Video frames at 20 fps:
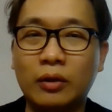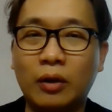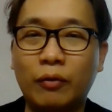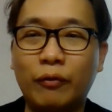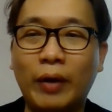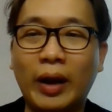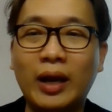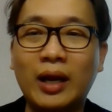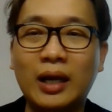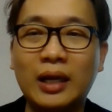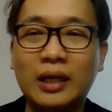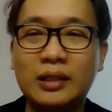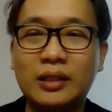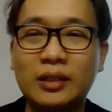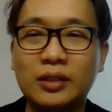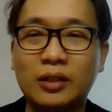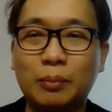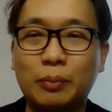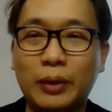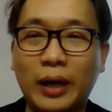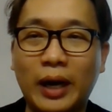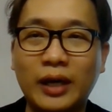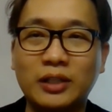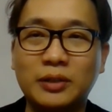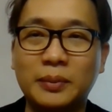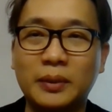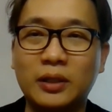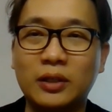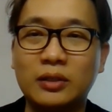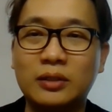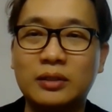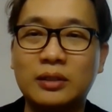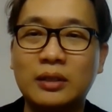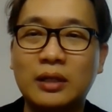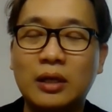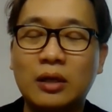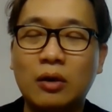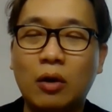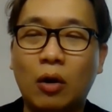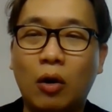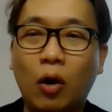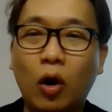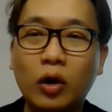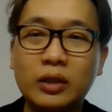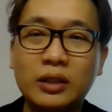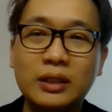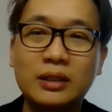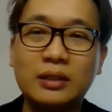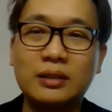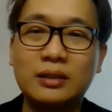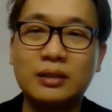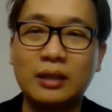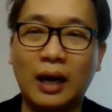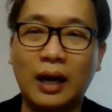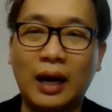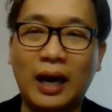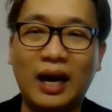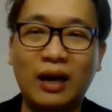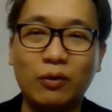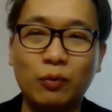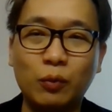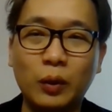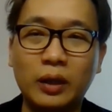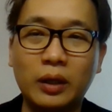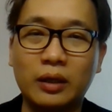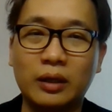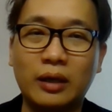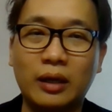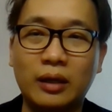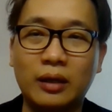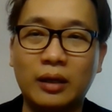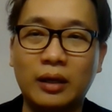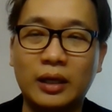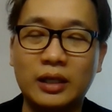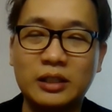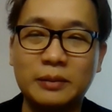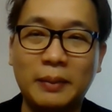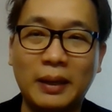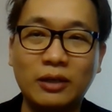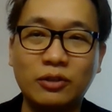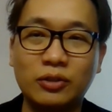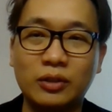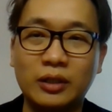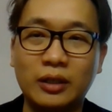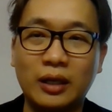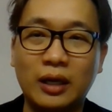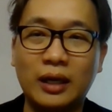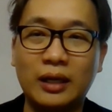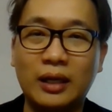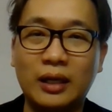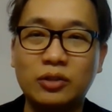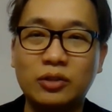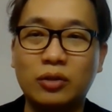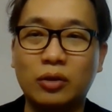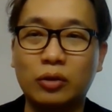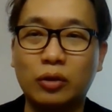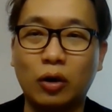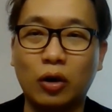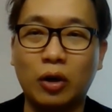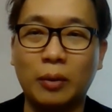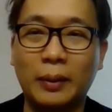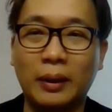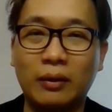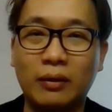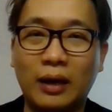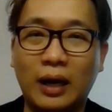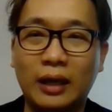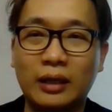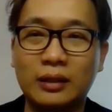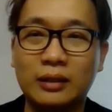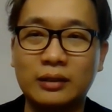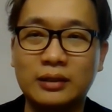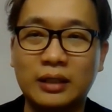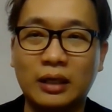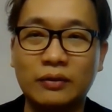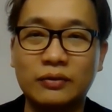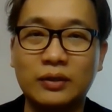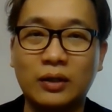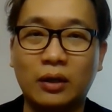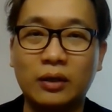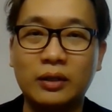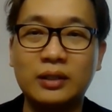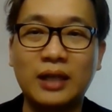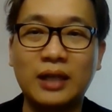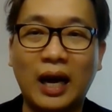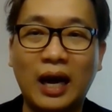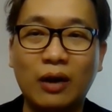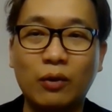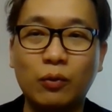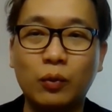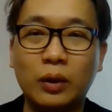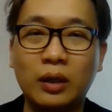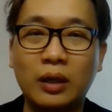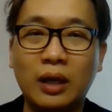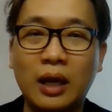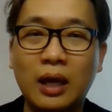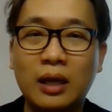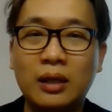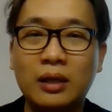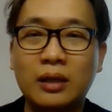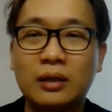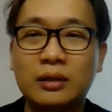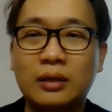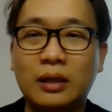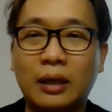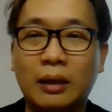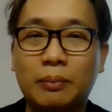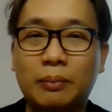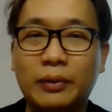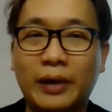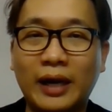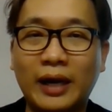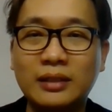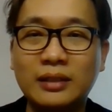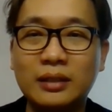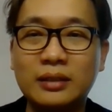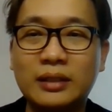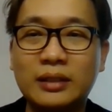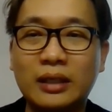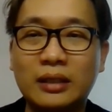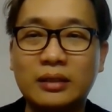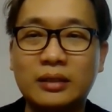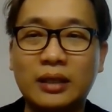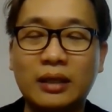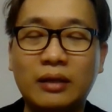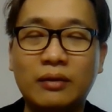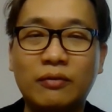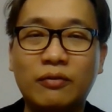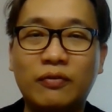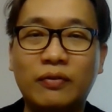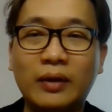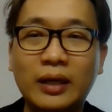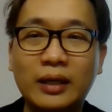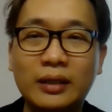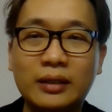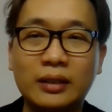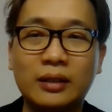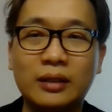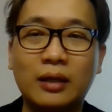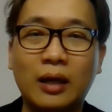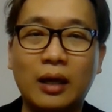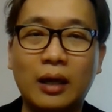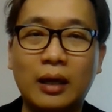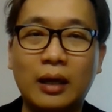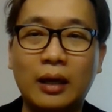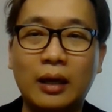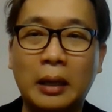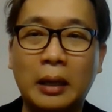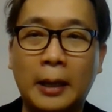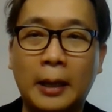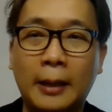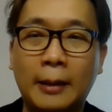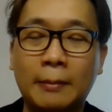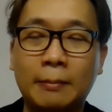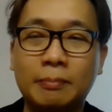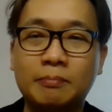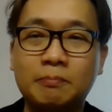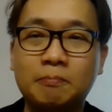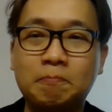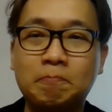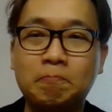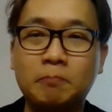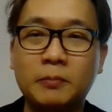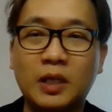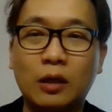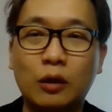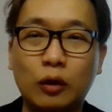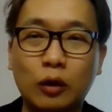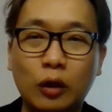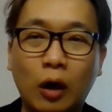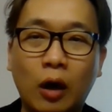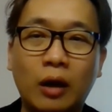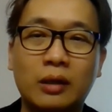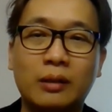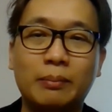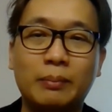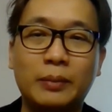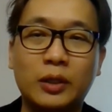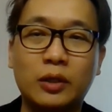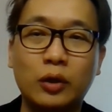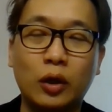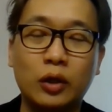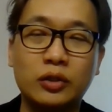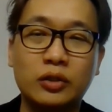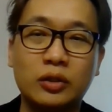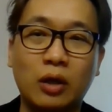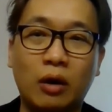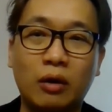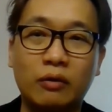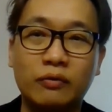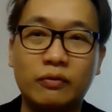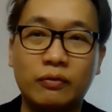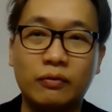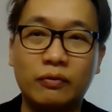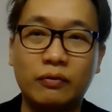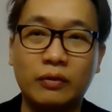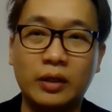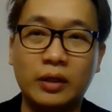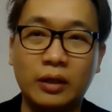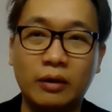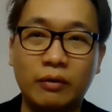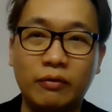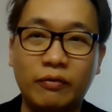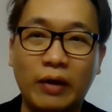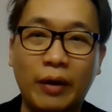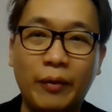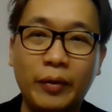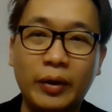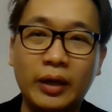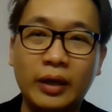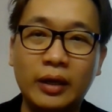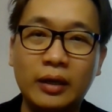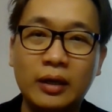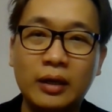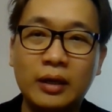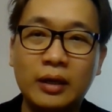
regulating the price, because all this artwork, especially, let's not talk about other stuff, so all this artwork prices has inflated a lot because of the very